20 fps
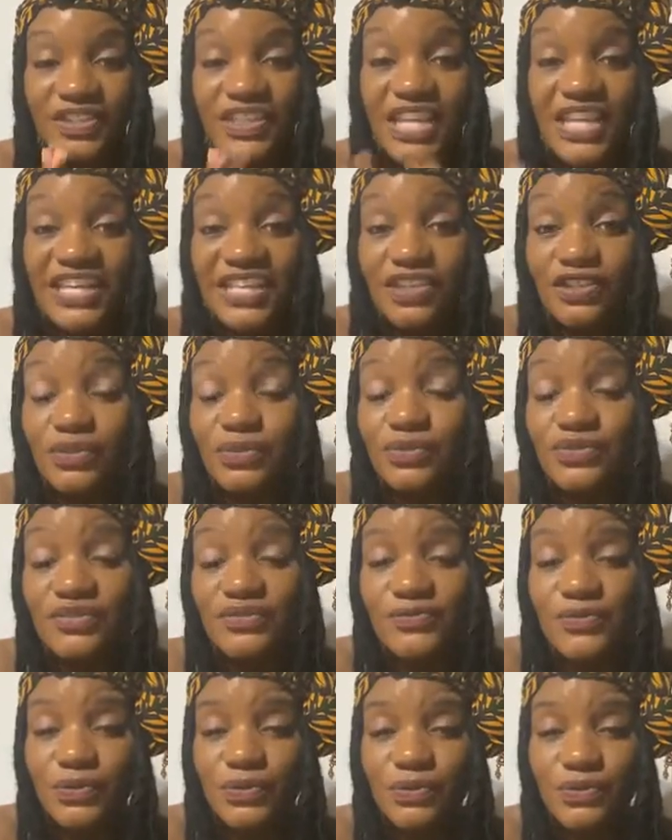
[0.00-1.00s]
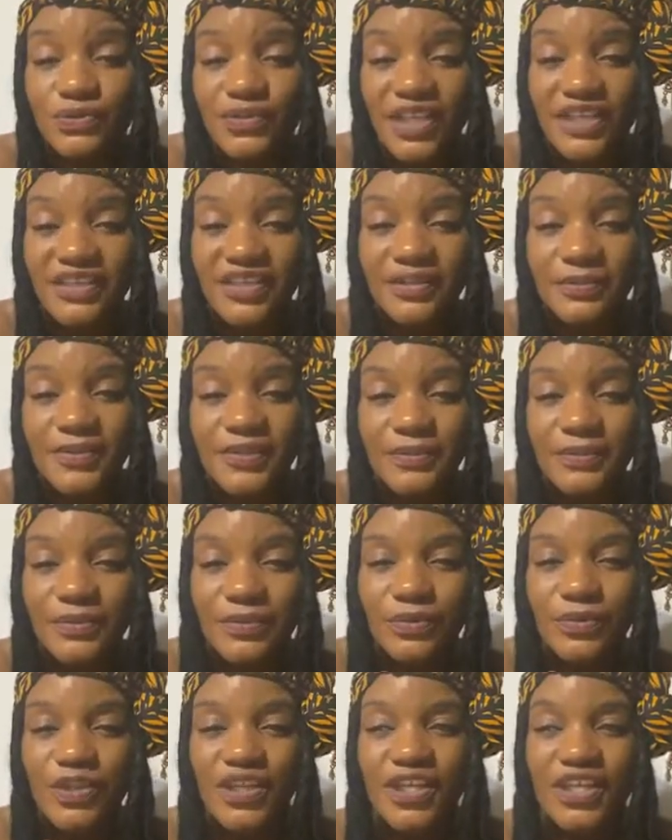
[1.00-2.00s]
And that includes food. I think
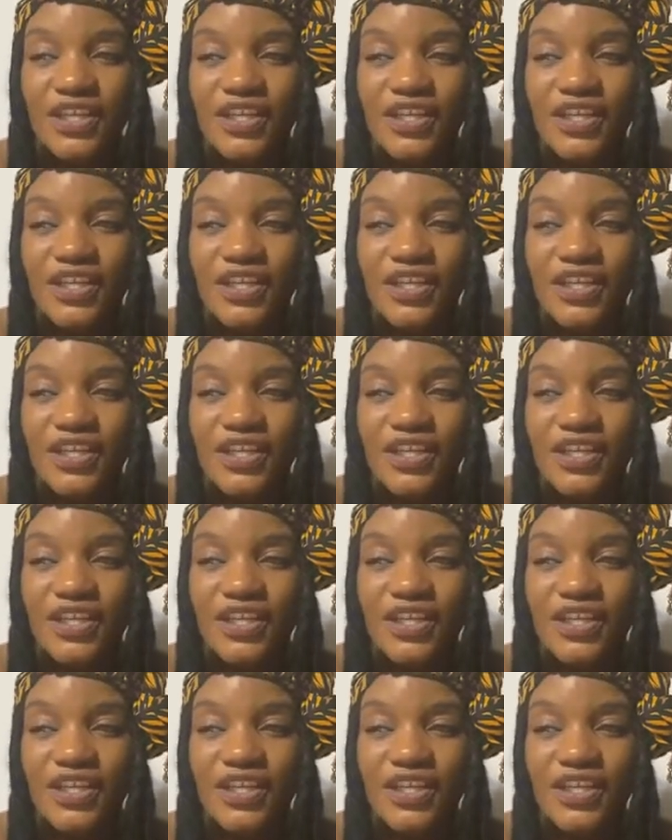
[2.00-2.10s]
people,